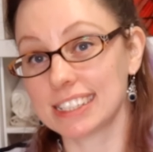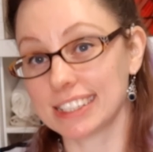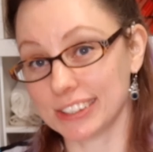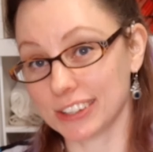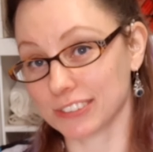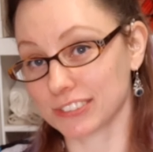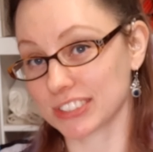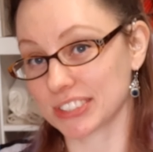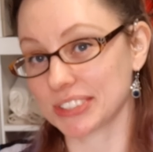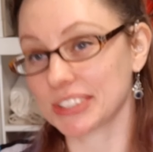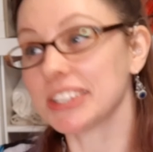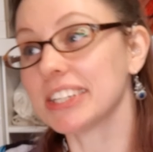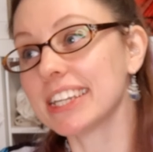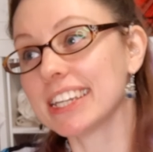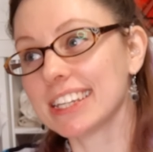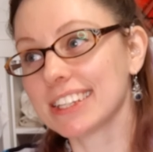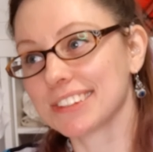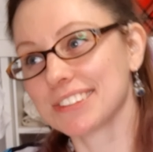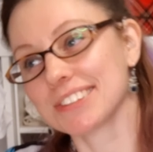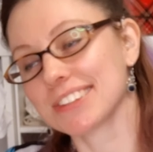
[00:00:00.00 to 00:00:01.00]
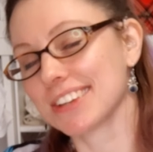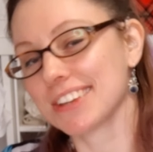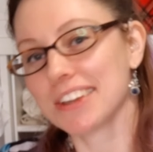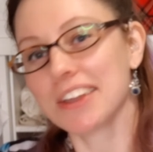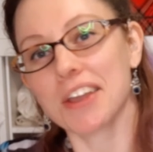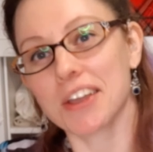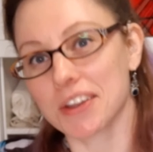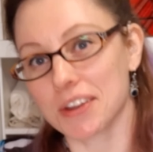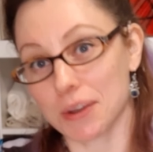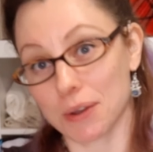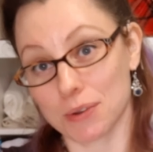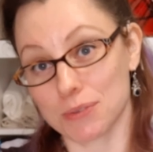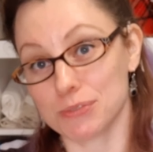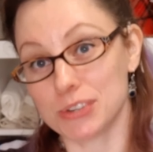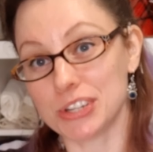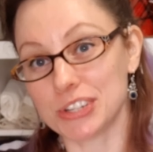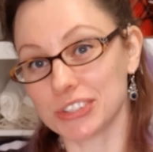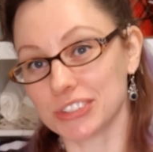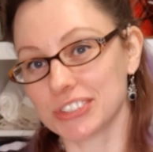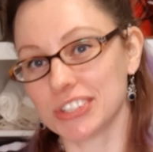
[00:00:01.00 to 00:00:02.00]
obviously in
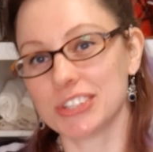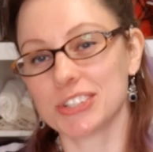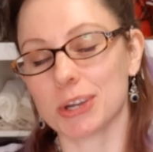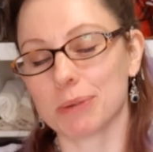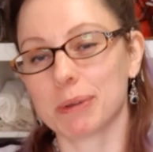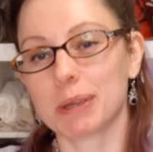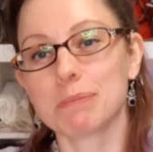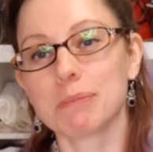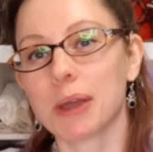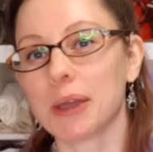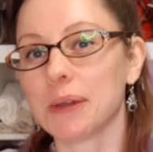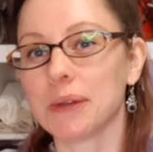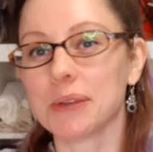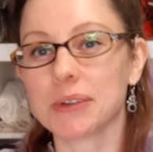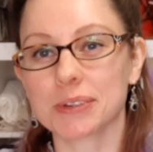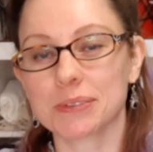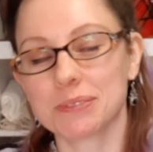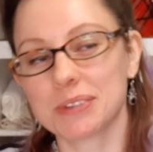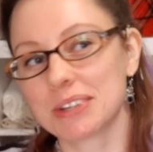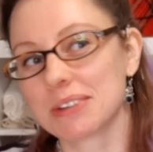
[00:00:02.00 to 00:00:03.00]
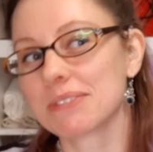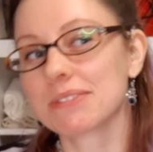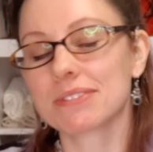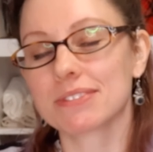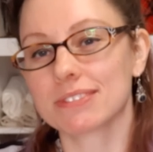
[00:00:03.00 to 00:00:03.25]
Regency shopping mode with